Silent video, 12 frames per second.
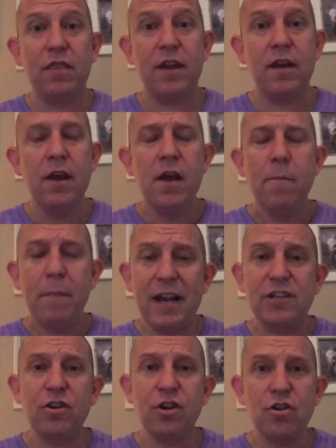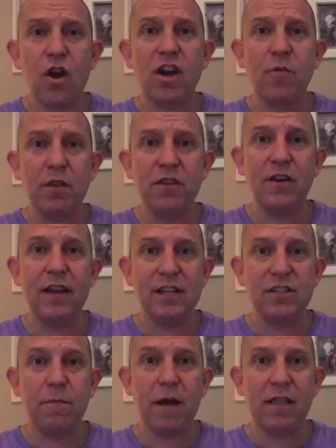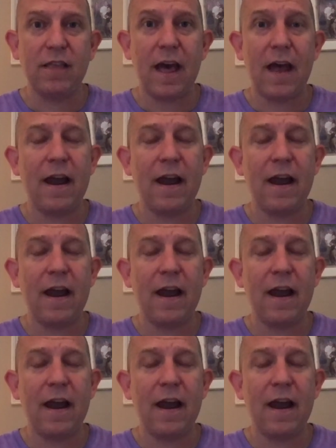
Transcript: and make sure you're talking with your kids about that.